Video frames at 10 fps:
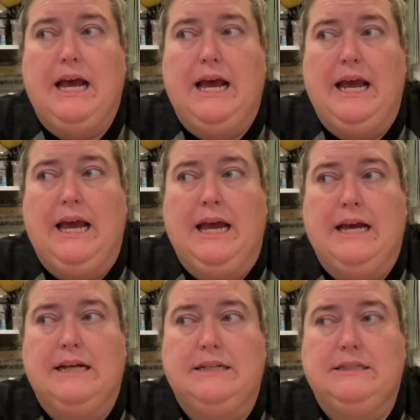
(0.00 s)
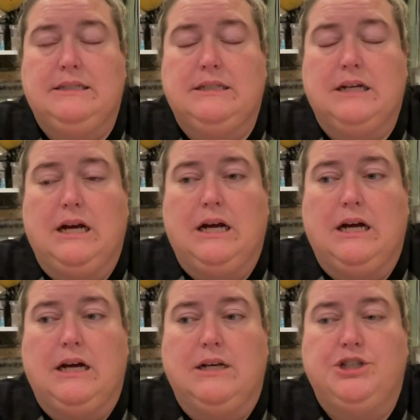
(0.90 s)
And
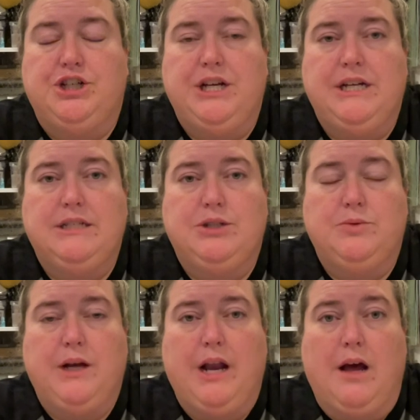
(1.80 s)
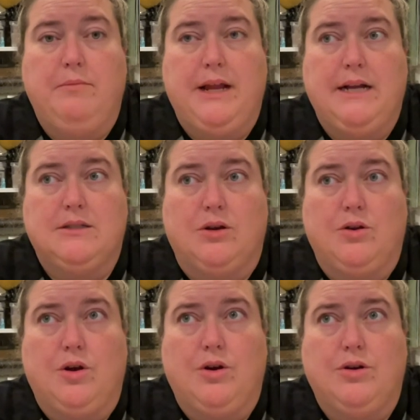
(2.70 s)
she's doing updates on
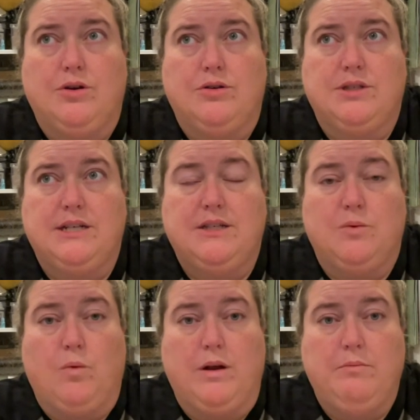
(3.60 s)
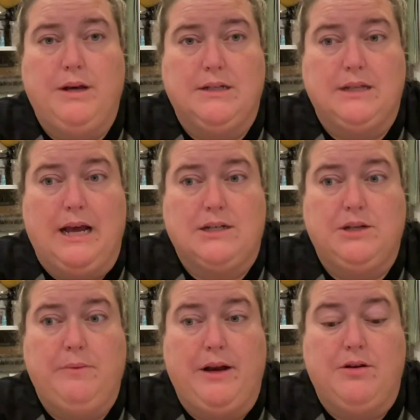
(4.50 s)
her season 1 because they actually
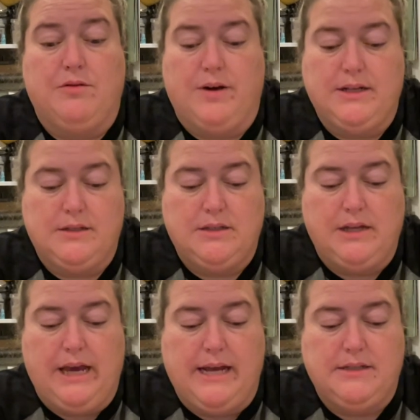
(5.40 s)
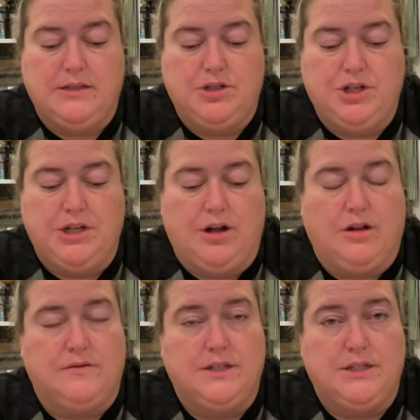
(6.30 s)
made an arrest in the case that she did all
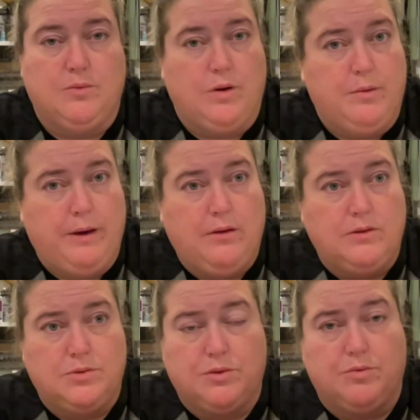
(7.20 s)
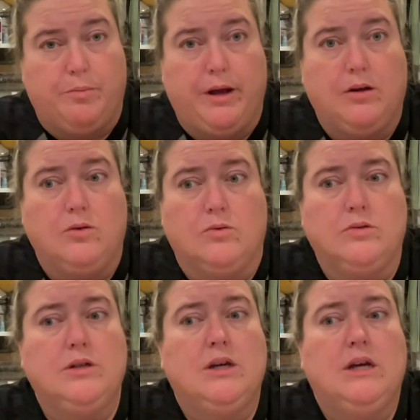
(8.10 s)
of season 1 about, which was Rebecca Gould